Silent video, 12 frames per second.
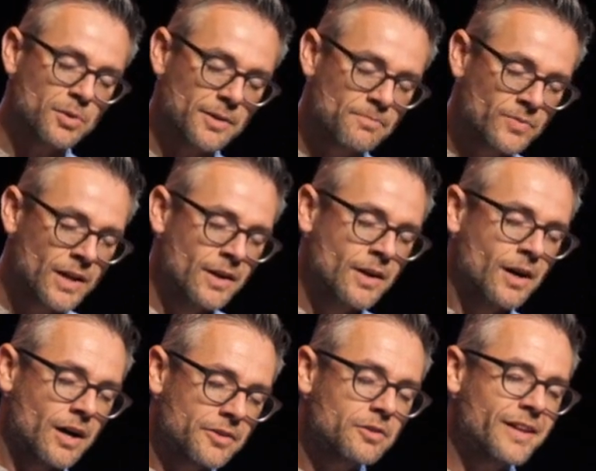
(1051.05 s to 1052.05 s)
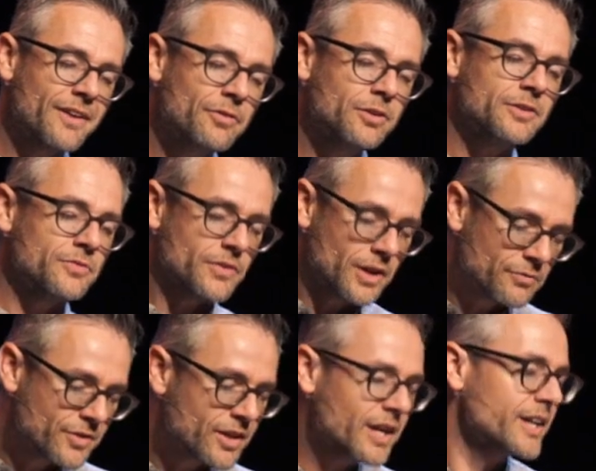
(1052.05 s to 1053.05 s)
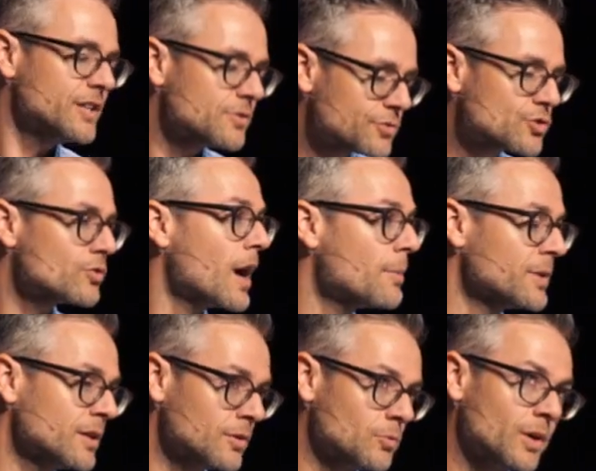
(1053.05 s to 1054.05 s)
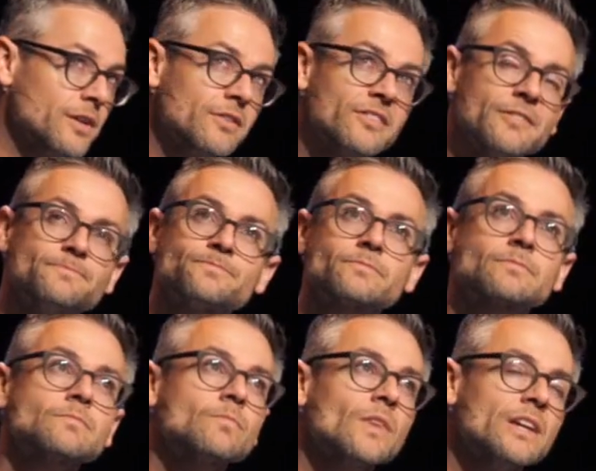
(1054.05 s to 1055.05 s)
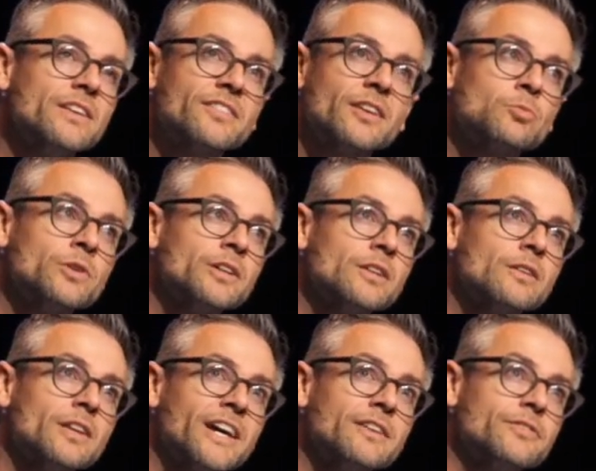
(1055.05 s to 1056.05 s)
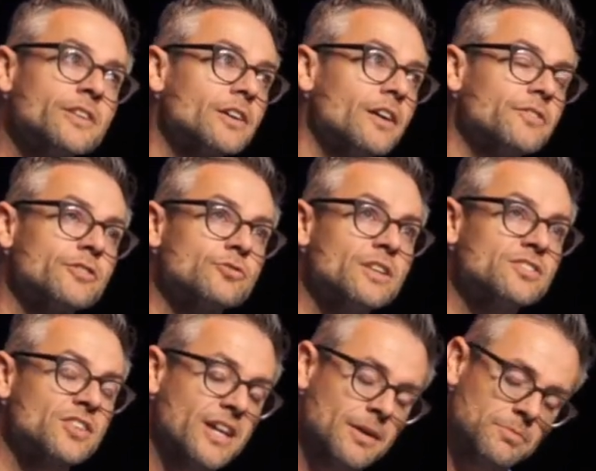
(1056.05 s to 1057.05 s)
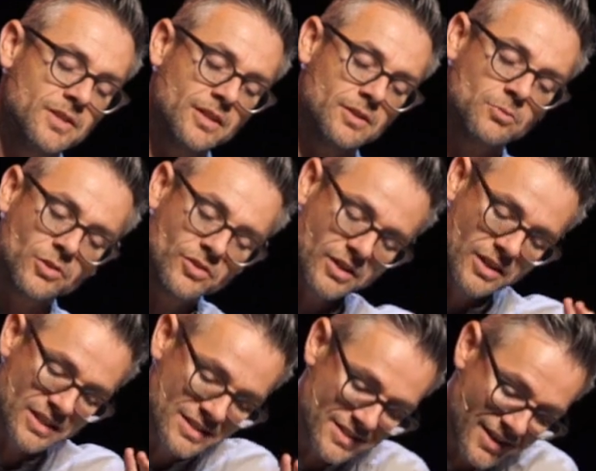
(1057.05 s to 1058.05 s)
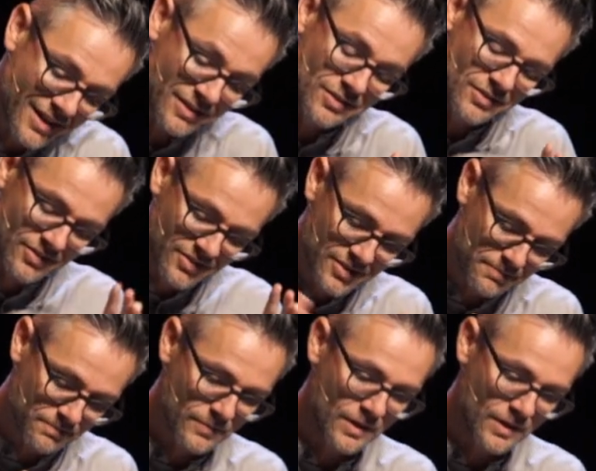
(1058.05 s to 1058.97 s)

But on the level of the kind of trauma it was, he said what life in a concentration camp did was it condensed